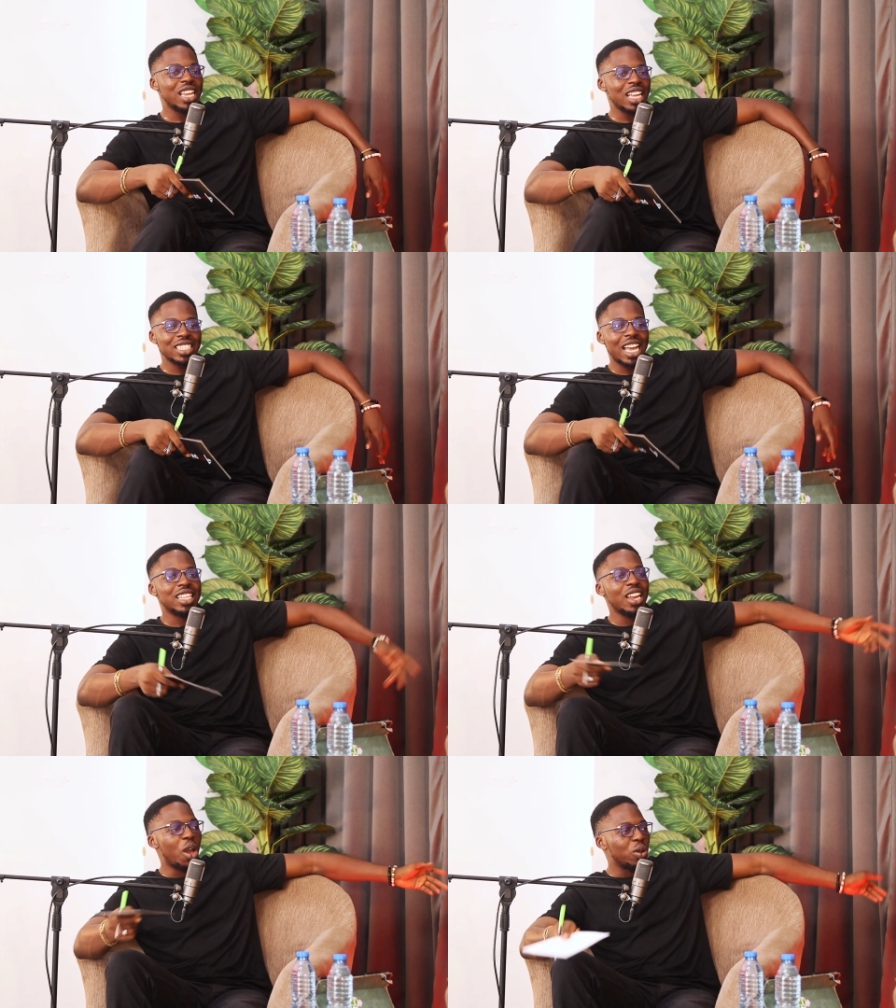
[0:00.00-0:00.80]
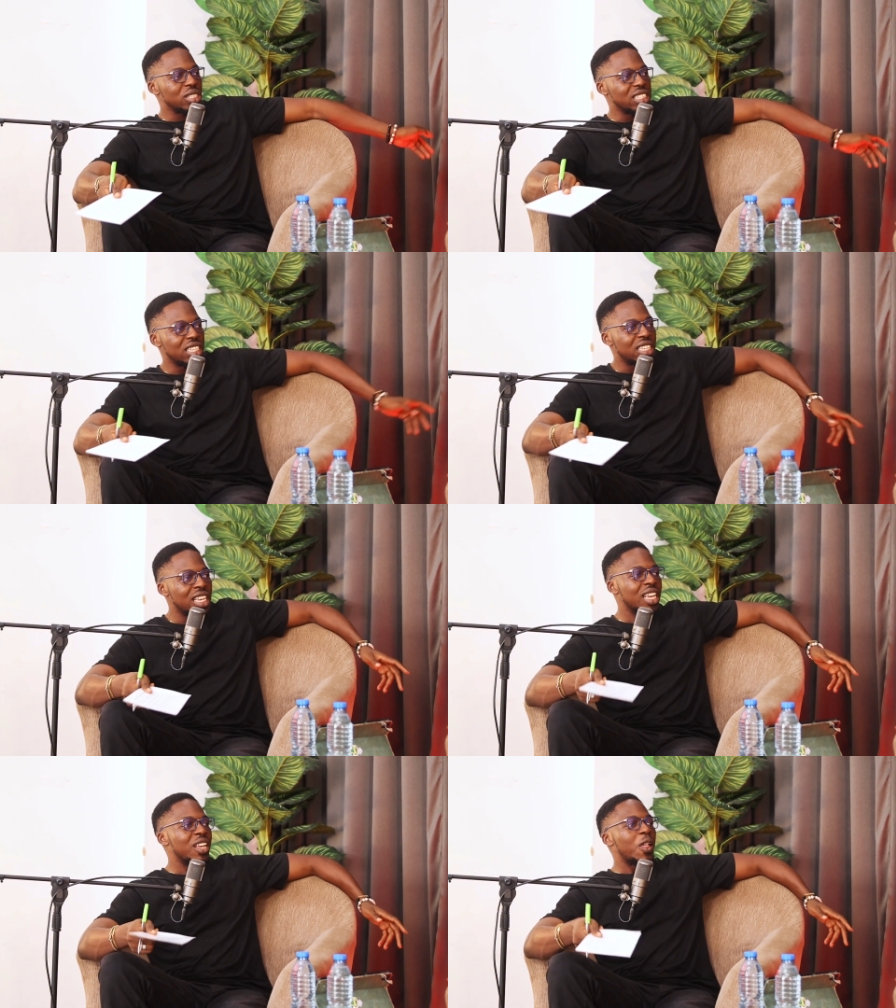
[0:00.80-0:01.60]
Like, did I tell you I was sick?
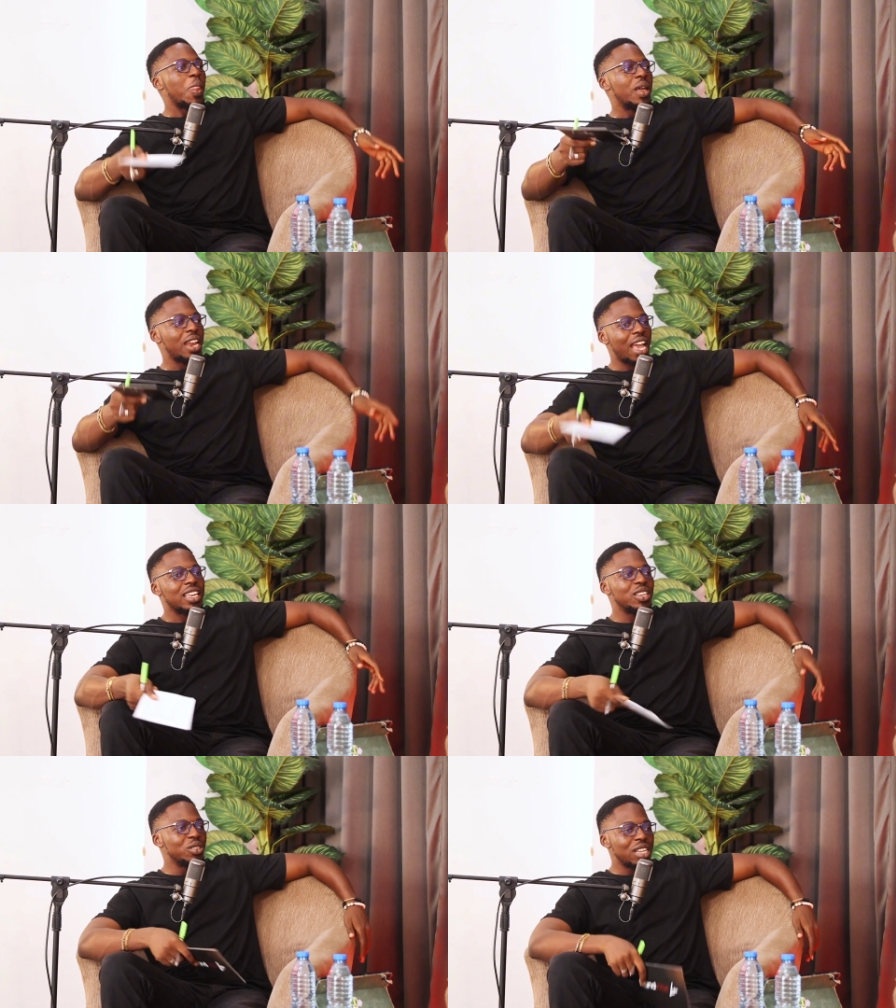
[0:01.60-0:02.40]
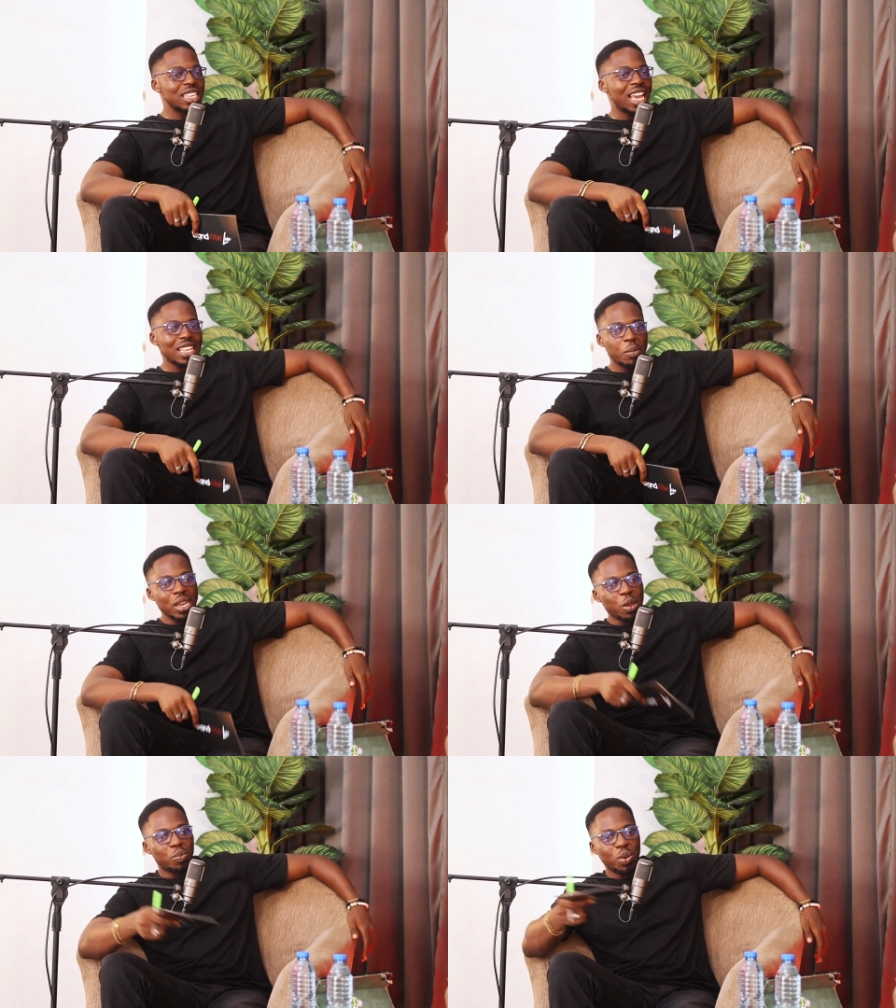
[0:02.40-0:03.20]
Like, I
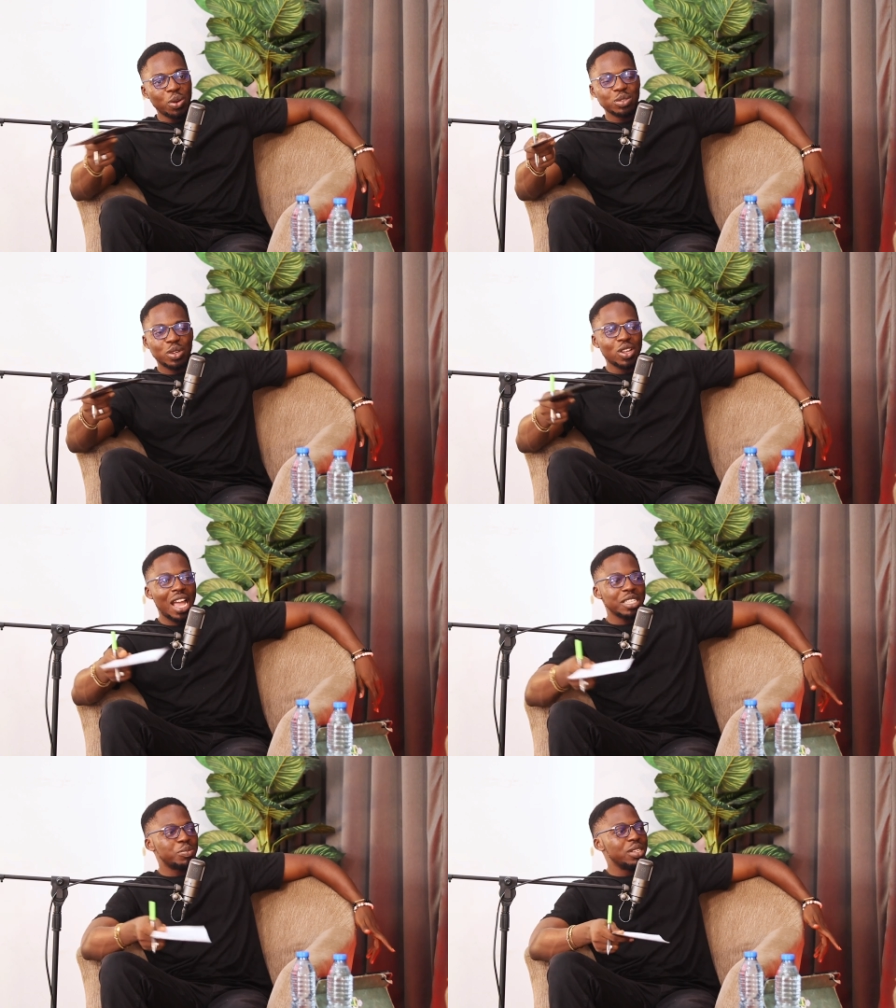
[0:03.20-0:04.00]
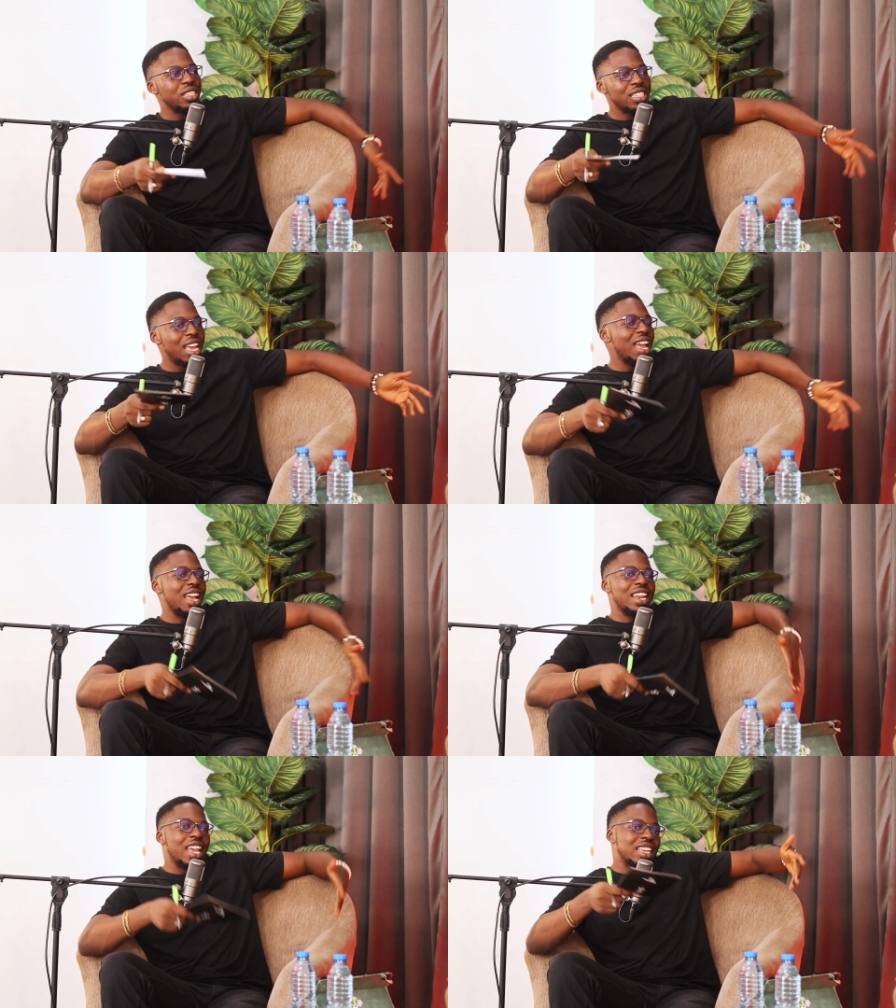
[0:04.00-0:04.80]
made a post, but don't ask me.
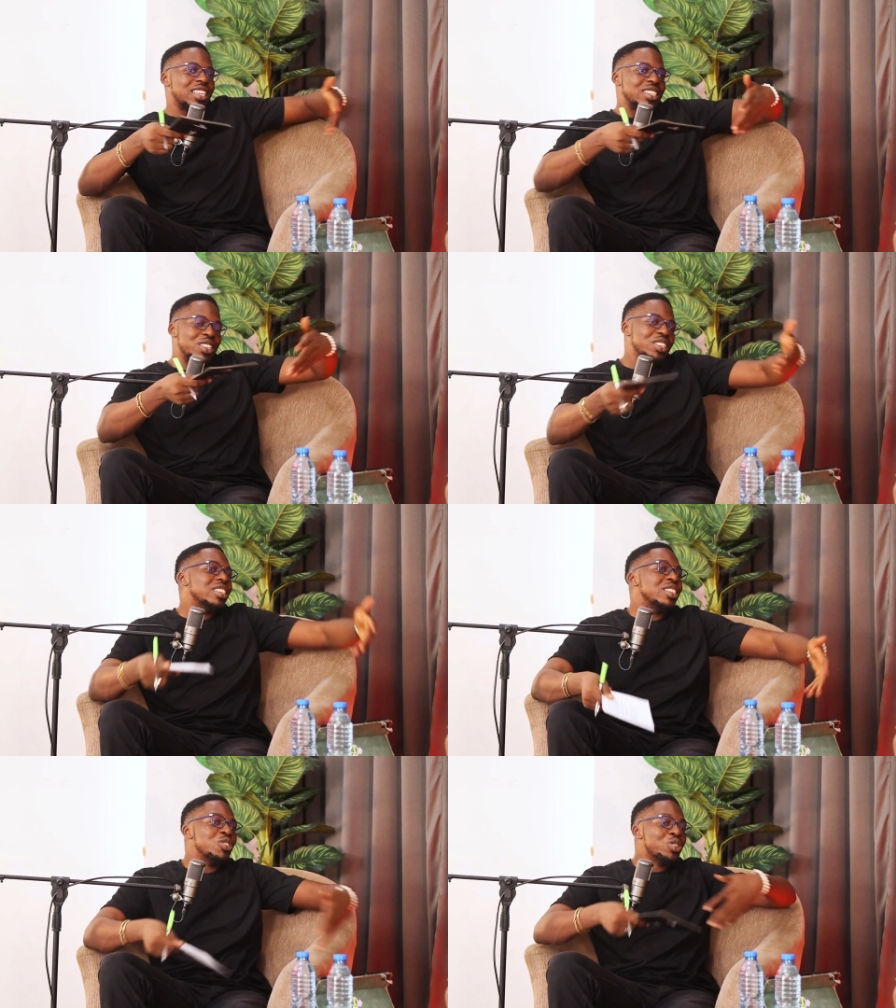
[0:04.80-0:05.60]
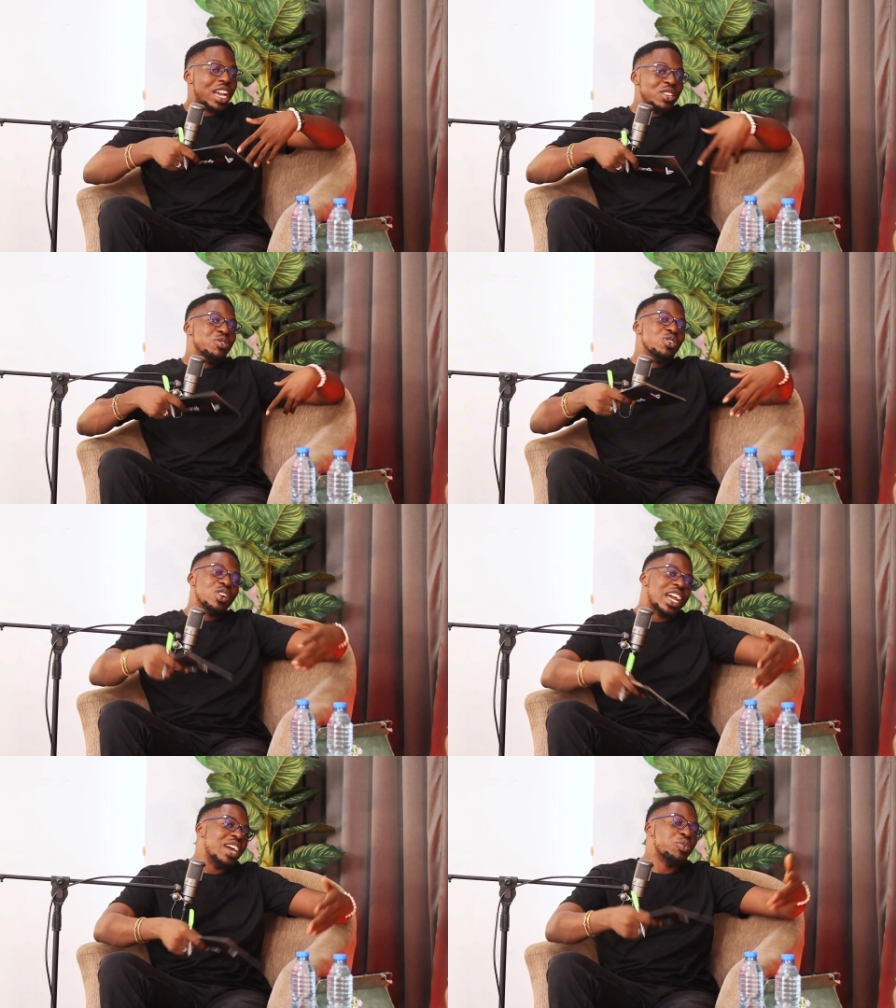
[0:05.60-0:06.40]
Yeah, like,
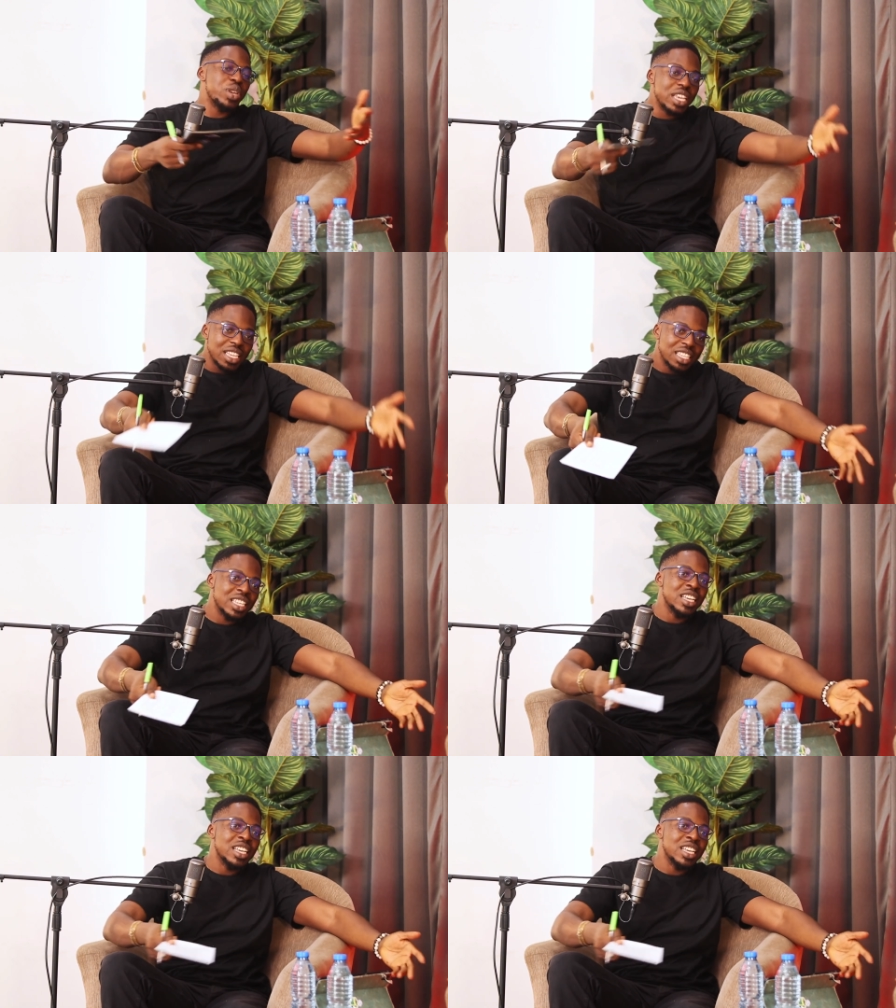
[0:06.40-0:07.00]
can we...